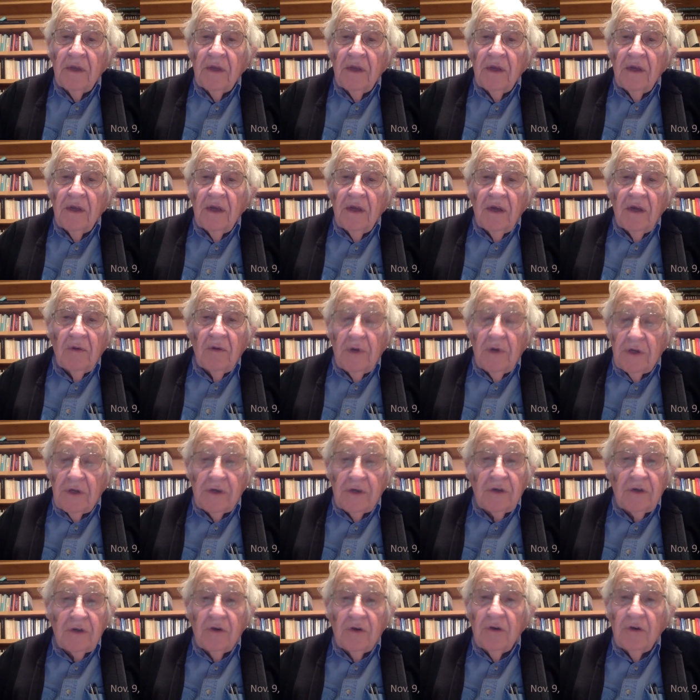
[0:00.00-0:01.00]
which
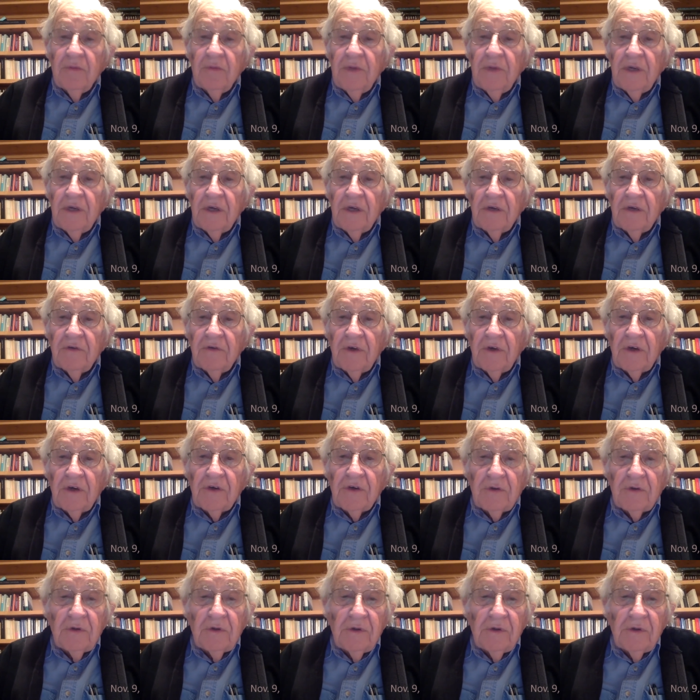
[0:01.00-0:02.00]
could be a
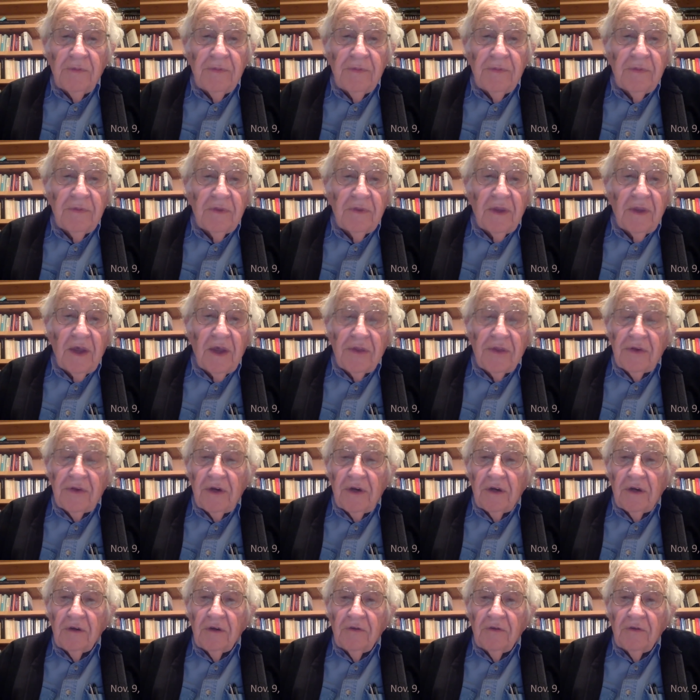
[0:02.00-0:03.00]
virtual death
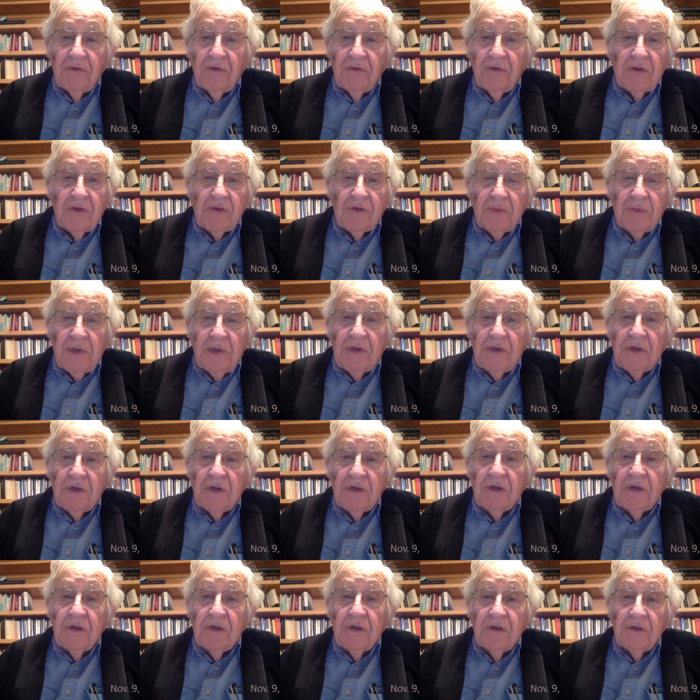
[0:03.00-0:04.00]
knell for the
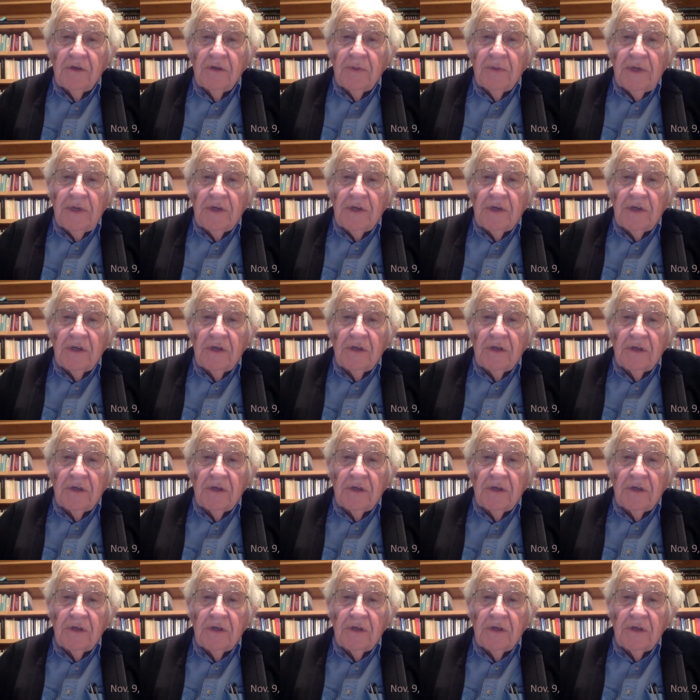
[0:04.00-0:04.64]
species.